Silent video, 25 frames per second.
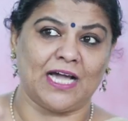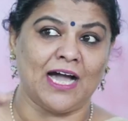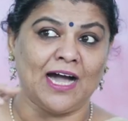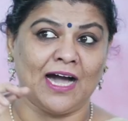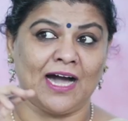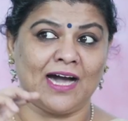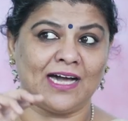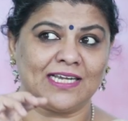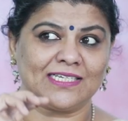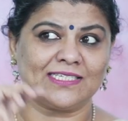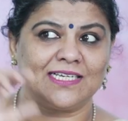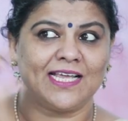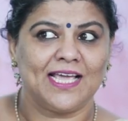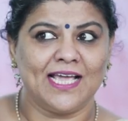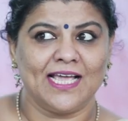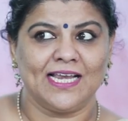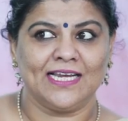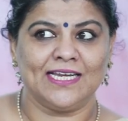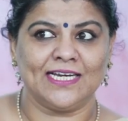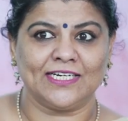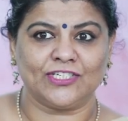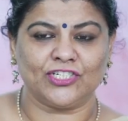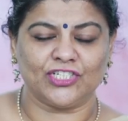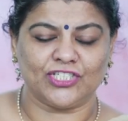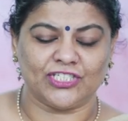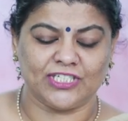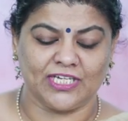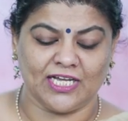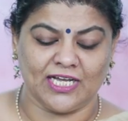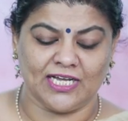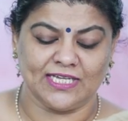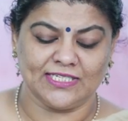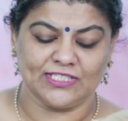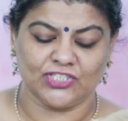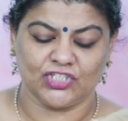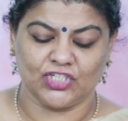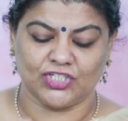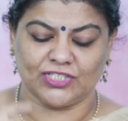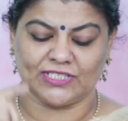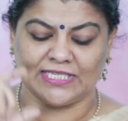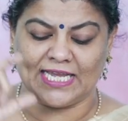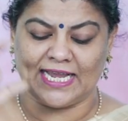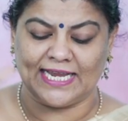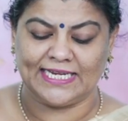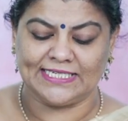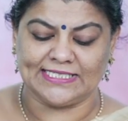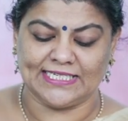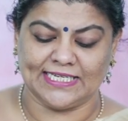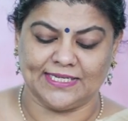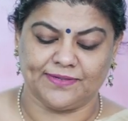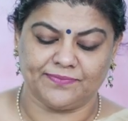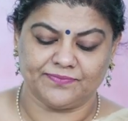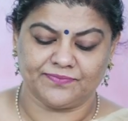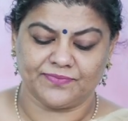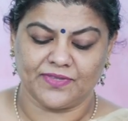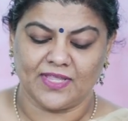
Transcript: Art, literature, society.